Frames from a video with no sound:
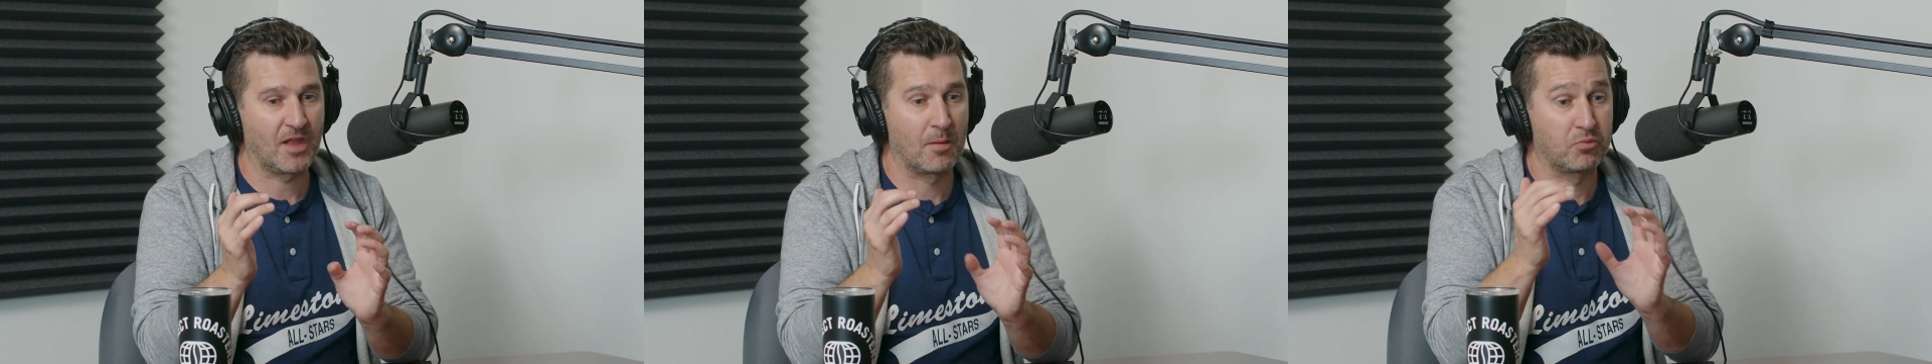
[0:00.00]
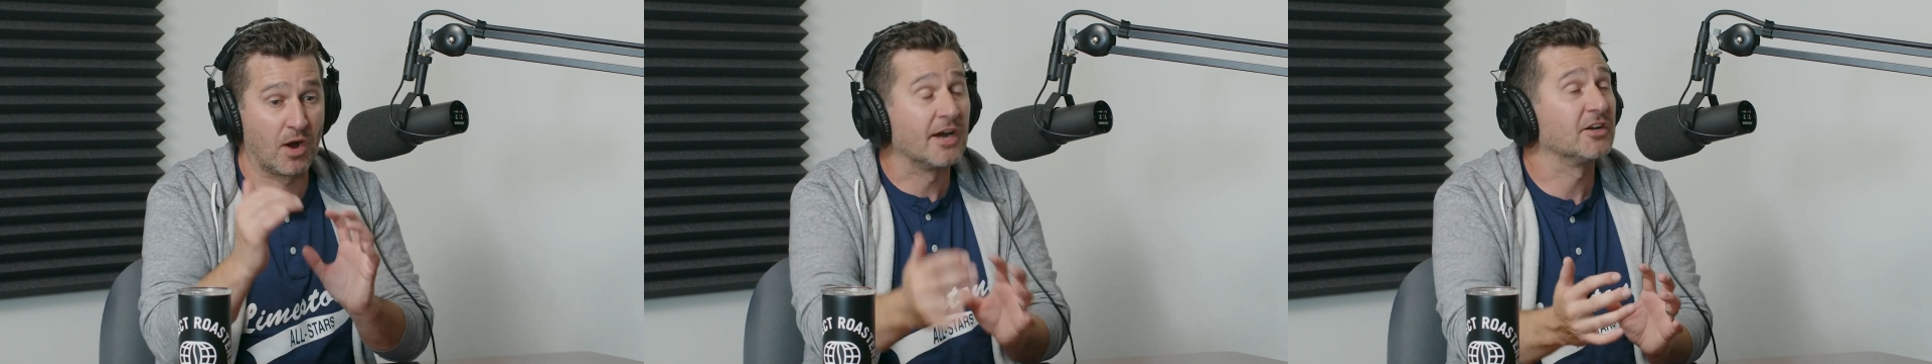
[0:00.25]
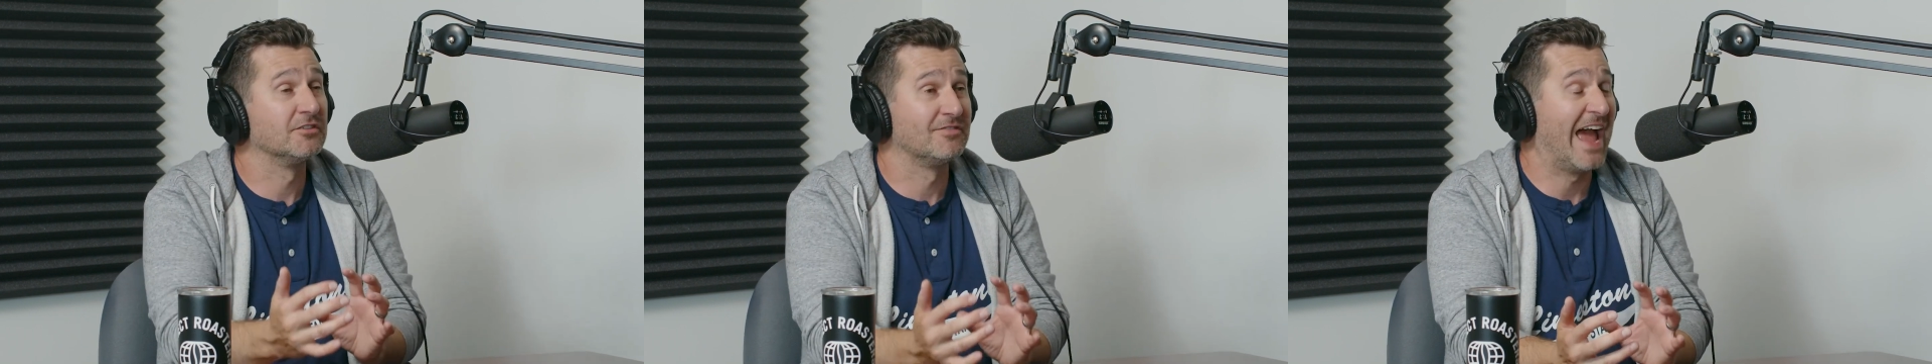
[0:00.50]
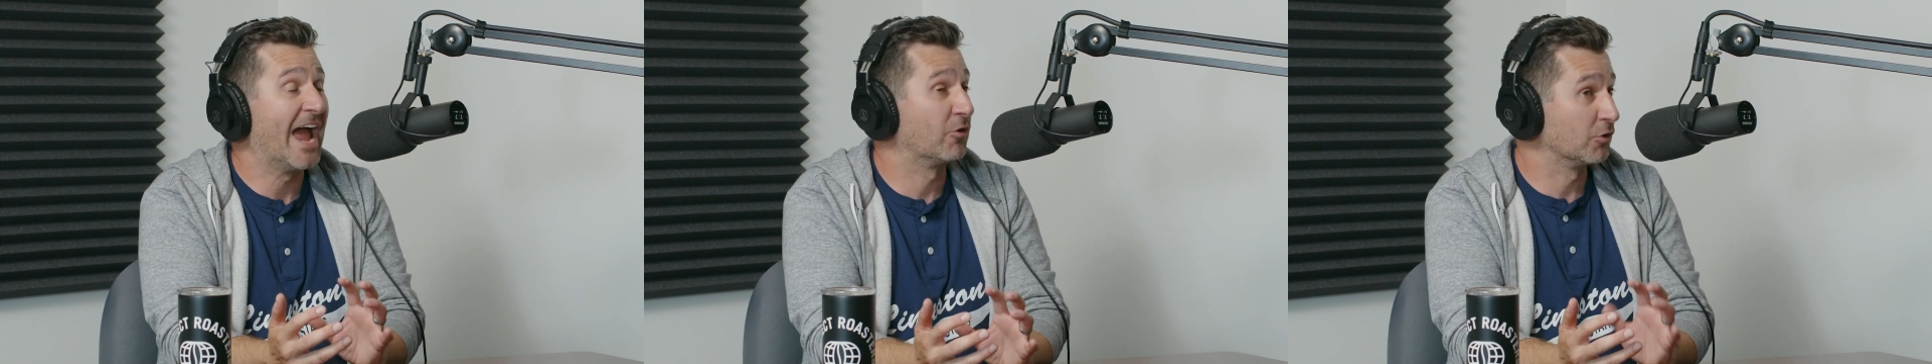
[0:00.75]
product of
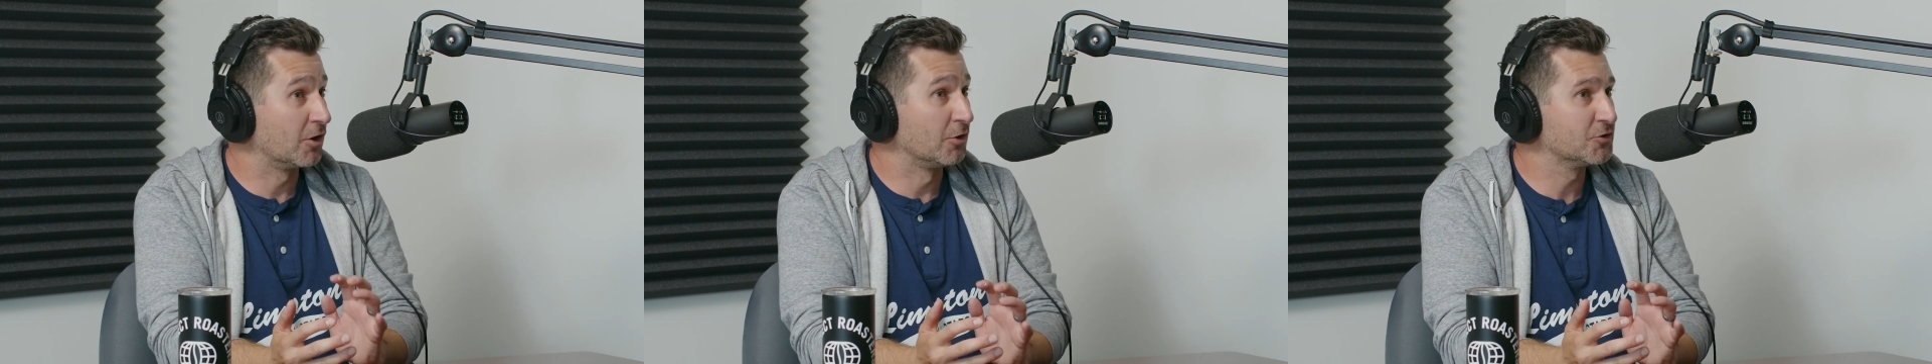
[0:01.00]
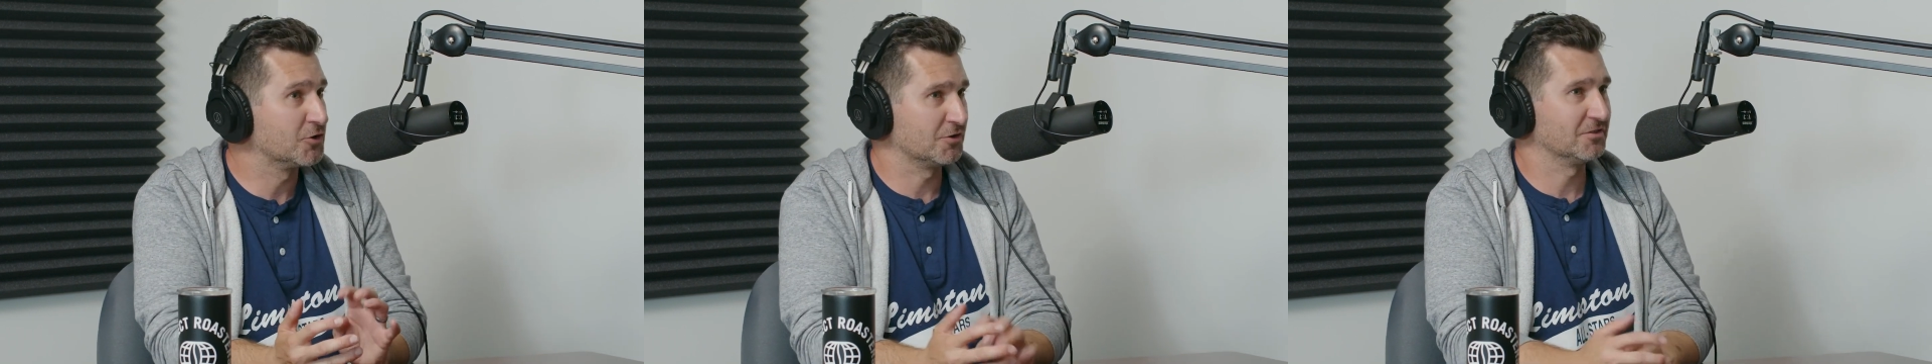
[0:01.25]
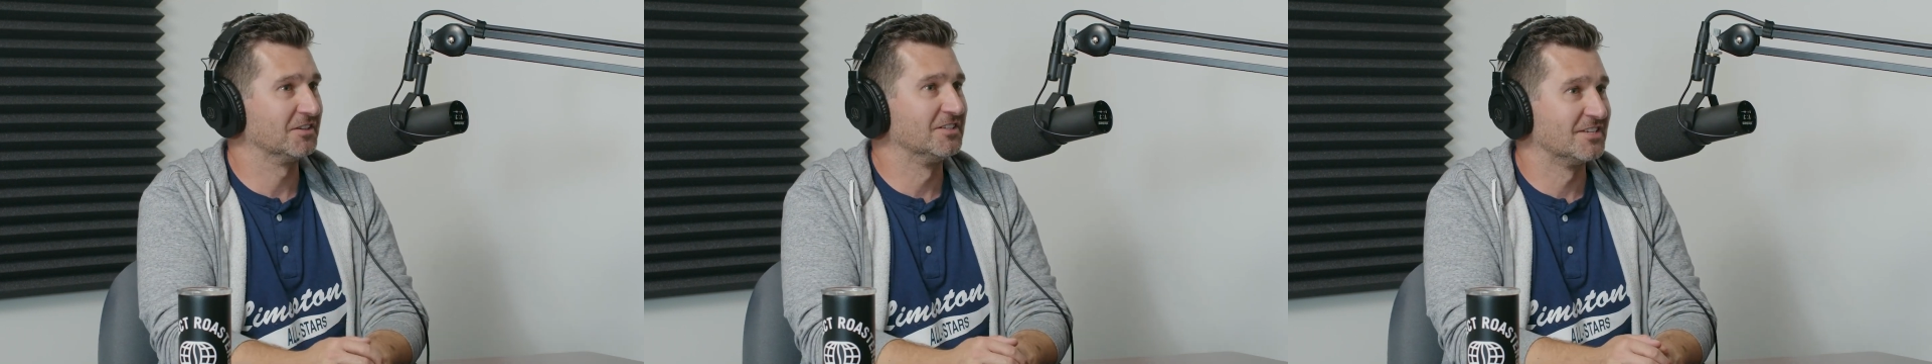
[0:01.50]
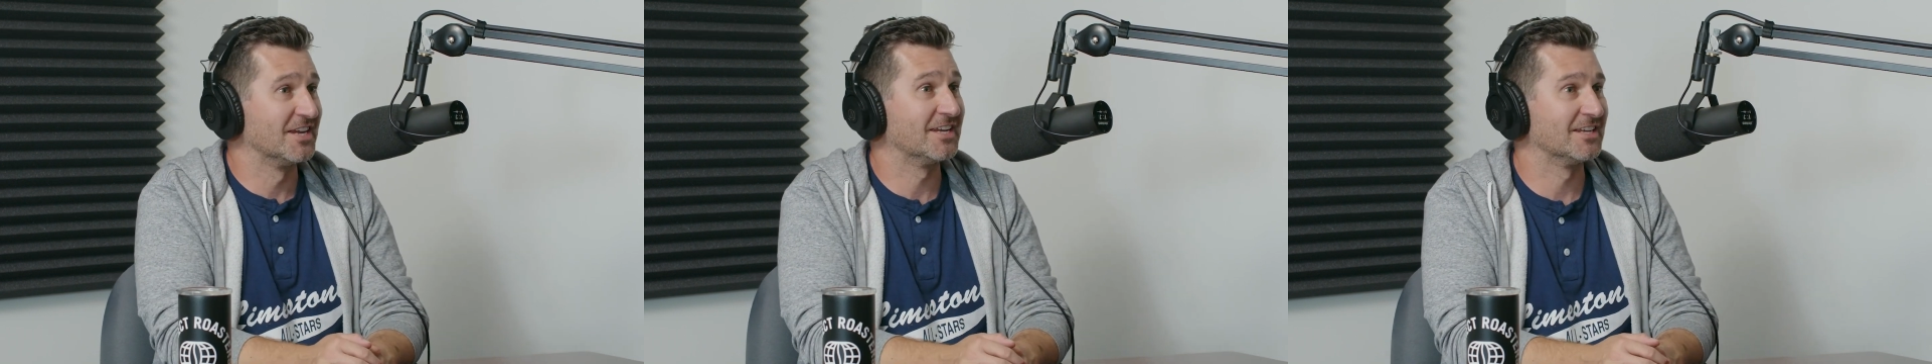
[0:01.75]
agriculture and
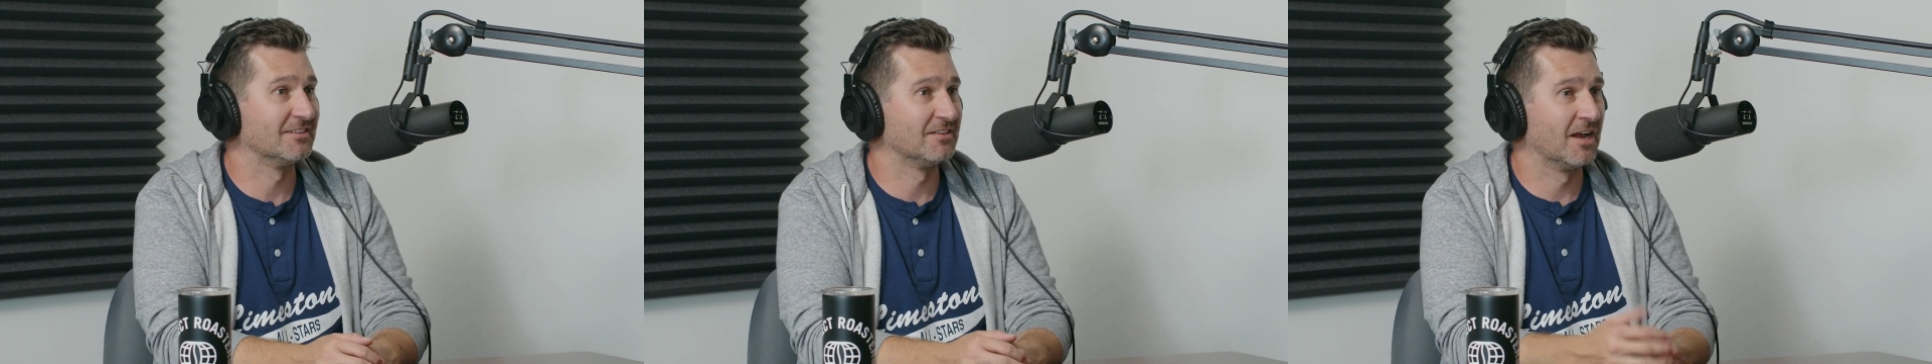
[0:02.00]
take it,